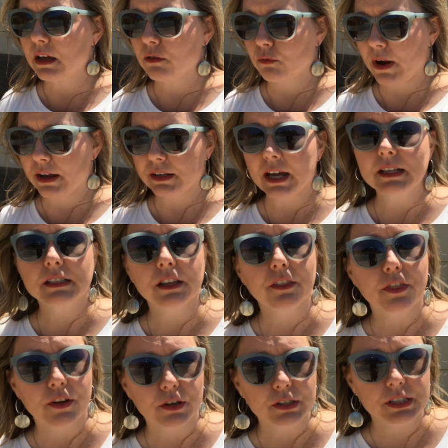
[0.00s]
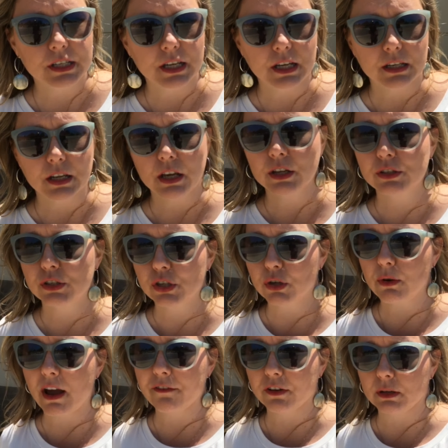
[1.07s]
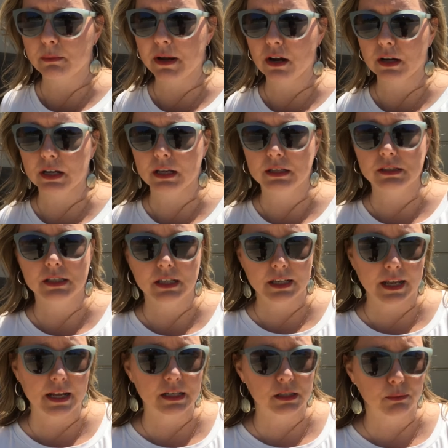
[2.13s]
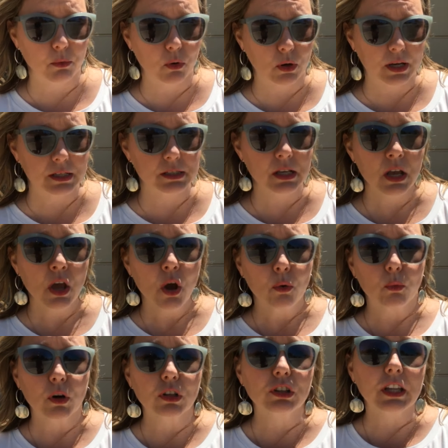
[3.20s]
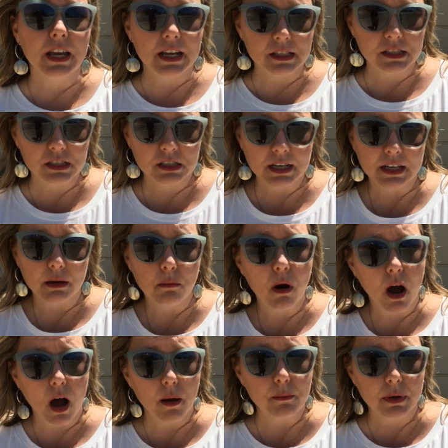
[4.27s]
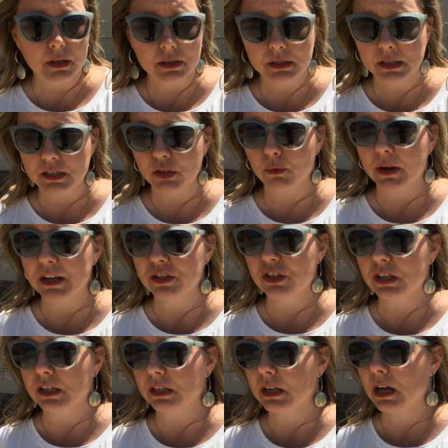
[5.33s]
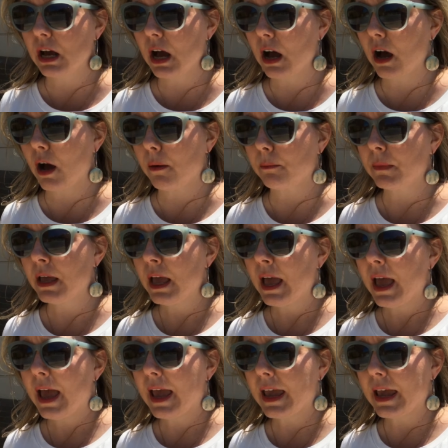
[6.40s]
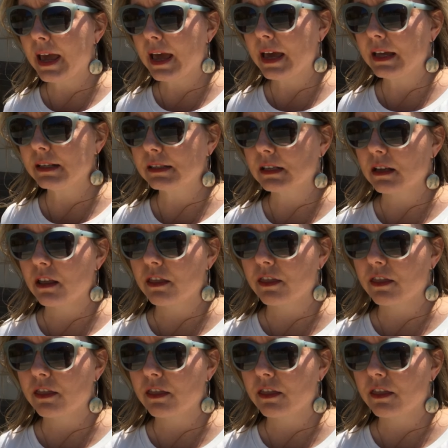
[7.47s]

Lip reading: around 1913, 2 African American teenage boys were lynched in a mob situation, and